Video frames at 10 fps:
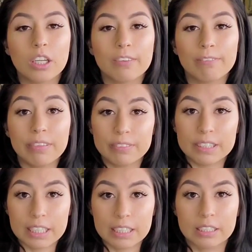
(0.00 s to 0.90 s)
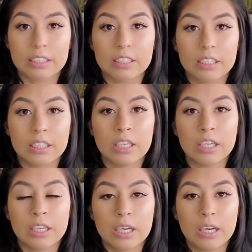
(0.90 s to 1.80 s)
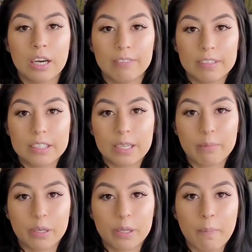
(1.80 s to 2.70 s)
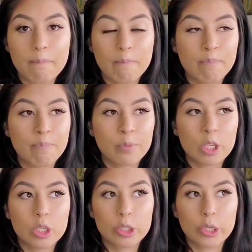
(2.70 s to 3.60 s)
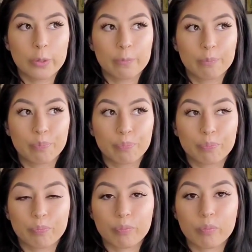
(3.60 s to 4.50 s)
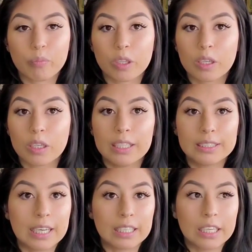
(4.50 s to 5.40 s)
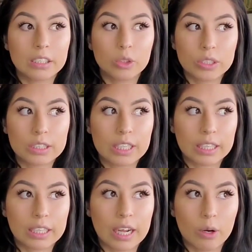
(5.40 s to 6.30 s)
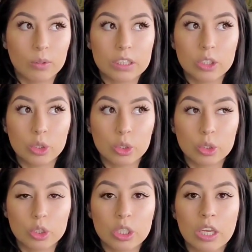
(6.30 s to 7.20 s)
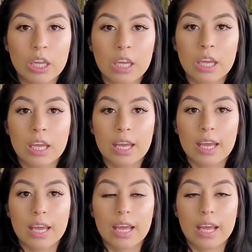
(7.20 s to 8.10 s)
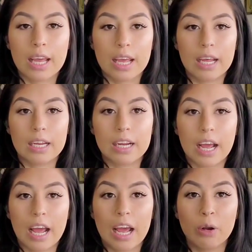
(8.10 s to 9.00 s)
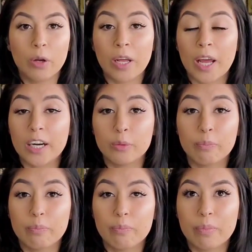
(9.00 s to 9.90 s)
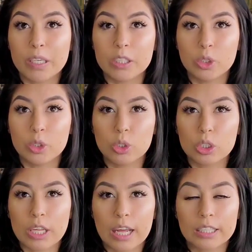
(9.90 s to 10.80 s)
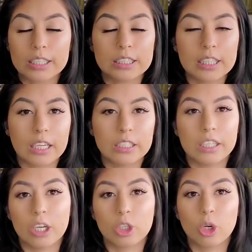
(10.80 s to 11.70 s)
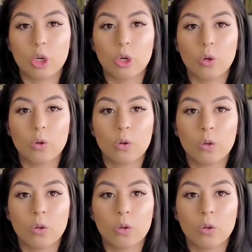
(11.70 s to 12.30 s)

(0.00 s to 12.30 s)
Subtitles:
on the 15th of December. So exactly on the 22nd, I was induced, and I had to be induced at the San Diego